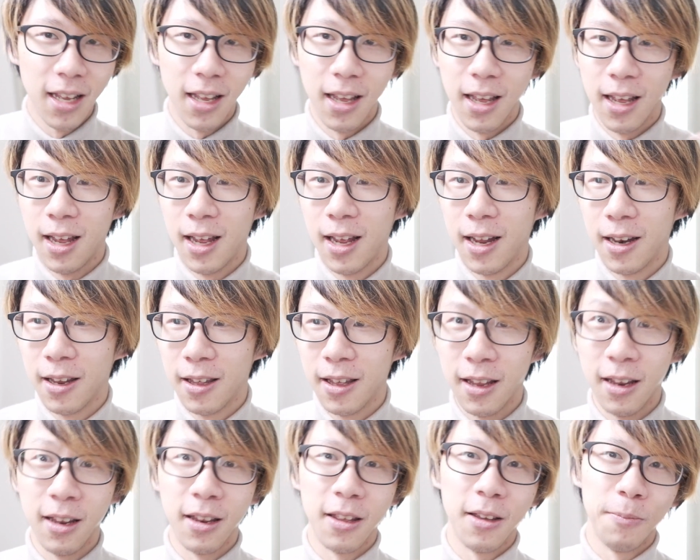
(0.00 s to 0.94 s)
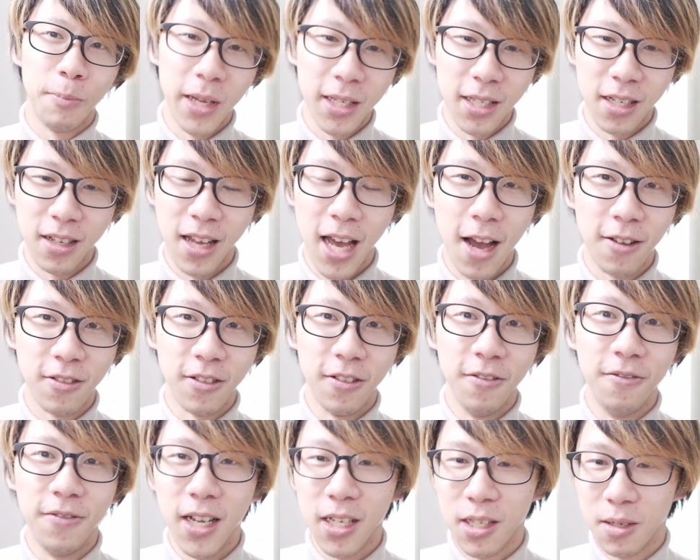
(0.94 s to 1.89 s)
And you basically have to
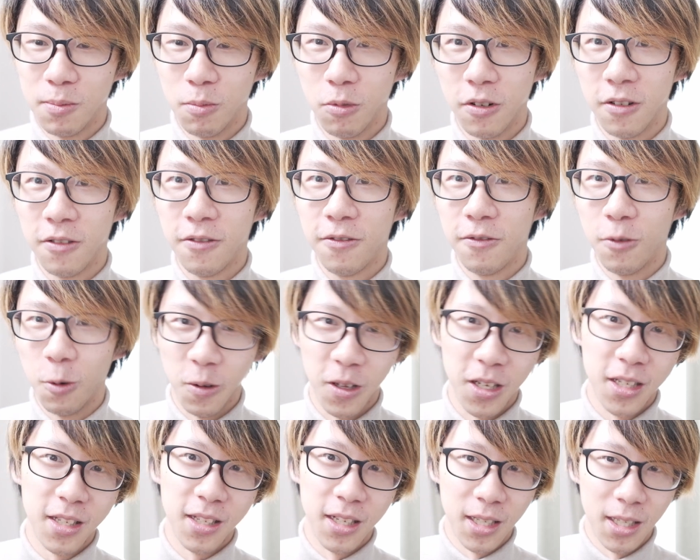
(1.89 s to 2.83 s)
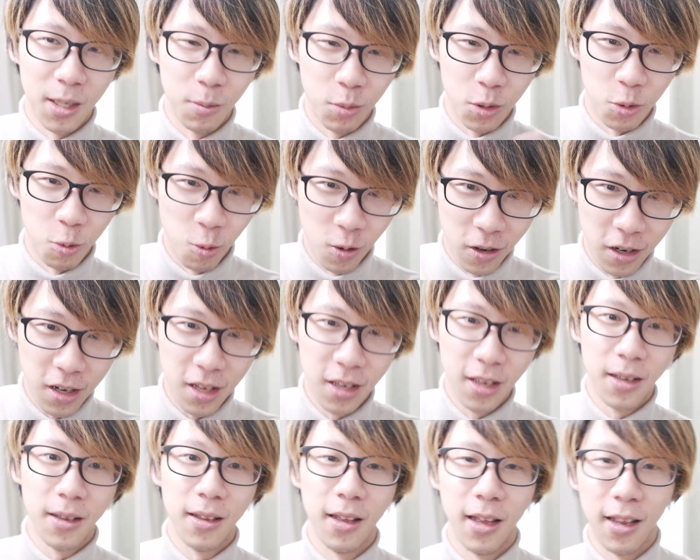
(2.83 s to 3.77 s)
invest more for the system to work,
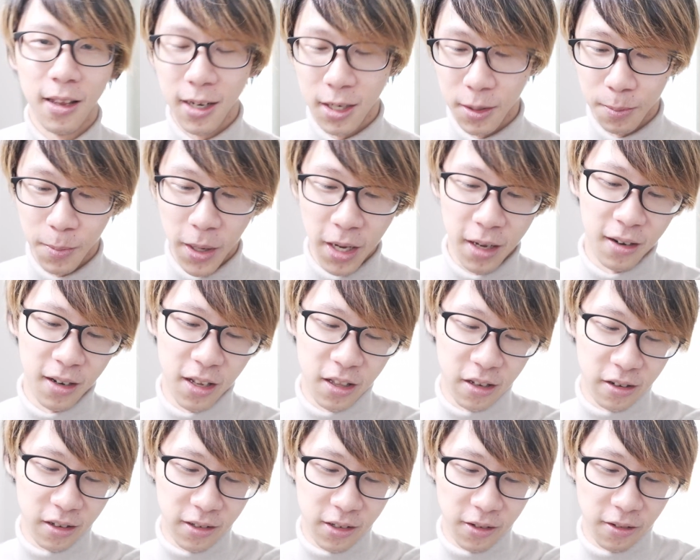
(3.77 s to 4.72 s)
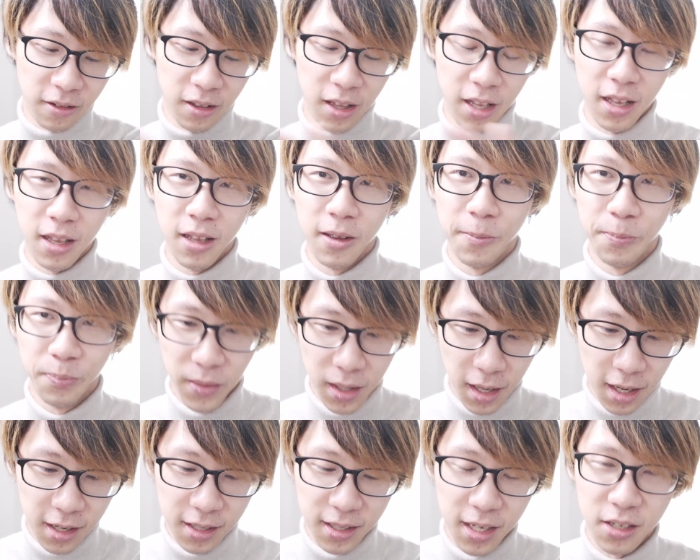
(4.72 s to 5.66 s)
and you have to buy another sort of like
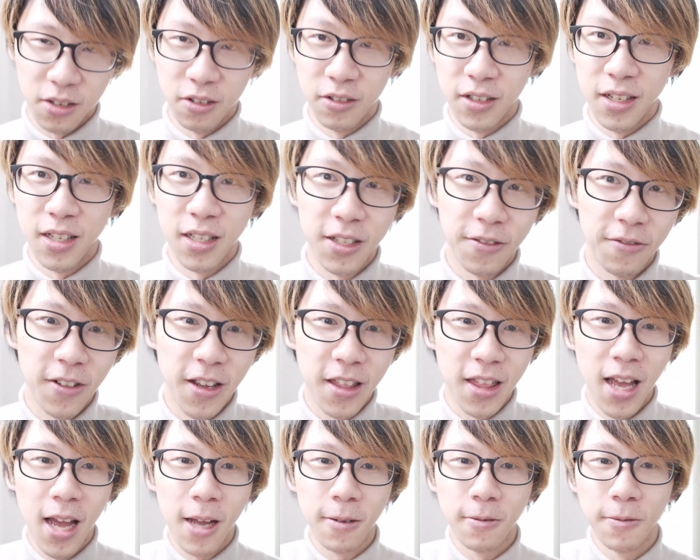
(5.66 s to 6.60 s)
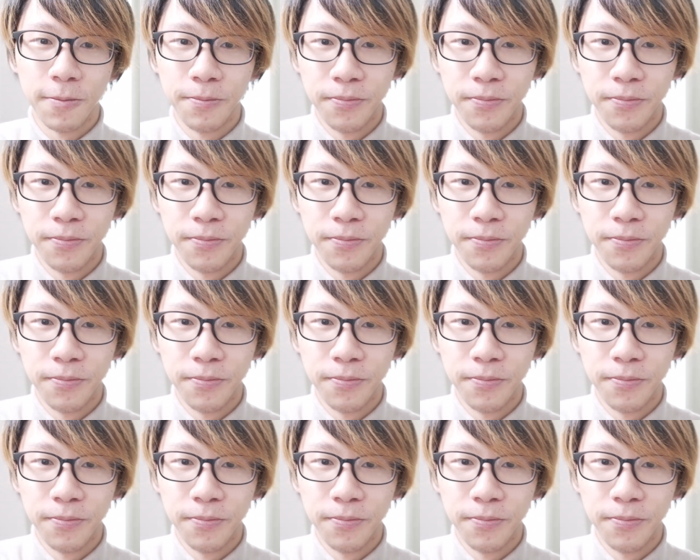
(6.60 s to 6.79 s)
accessories and stuff like that.